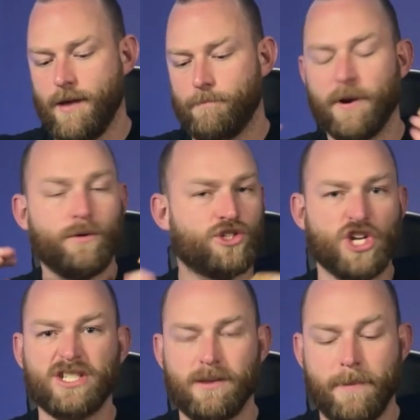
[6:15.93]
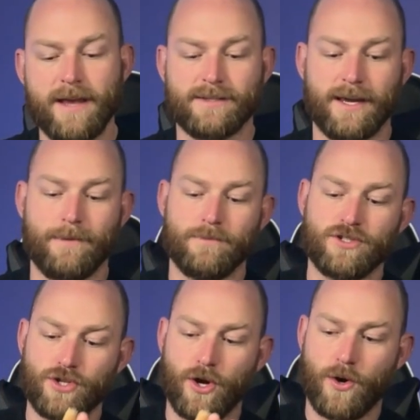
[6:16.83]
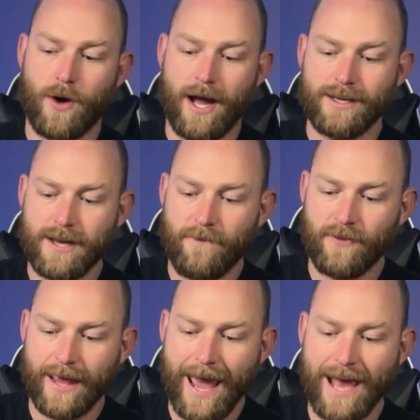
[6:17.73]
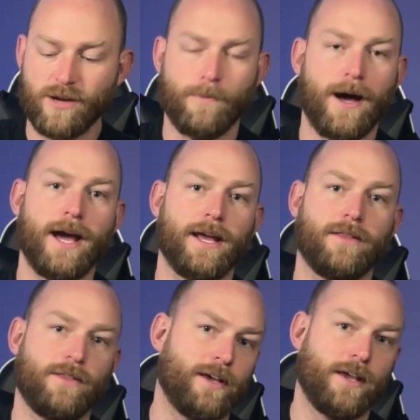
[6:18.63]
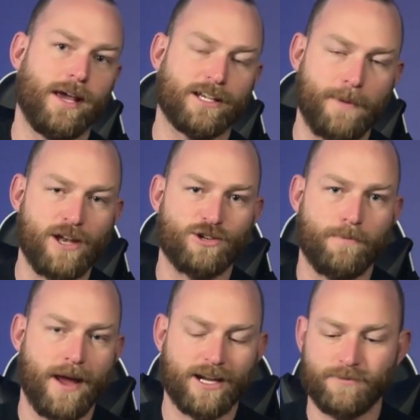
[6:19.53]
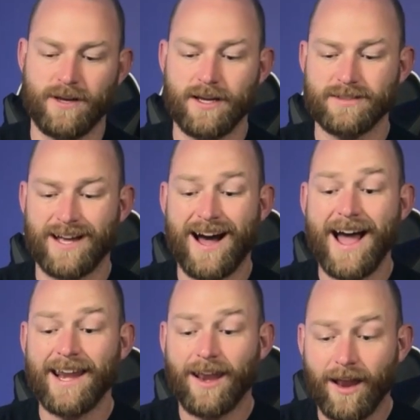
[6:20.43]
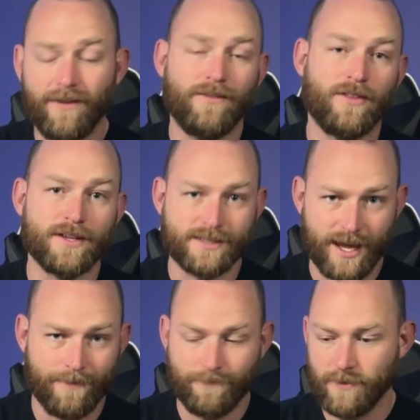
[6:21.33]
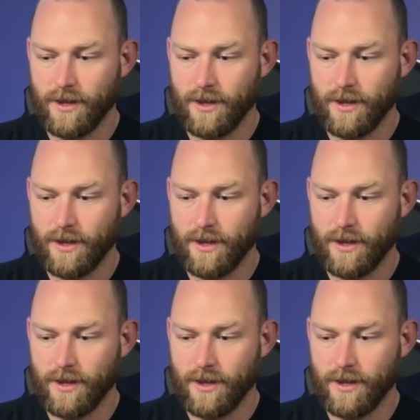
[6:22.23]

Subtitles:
but it was just the base game. So I definitely had to buy the expansion packs because I love this game.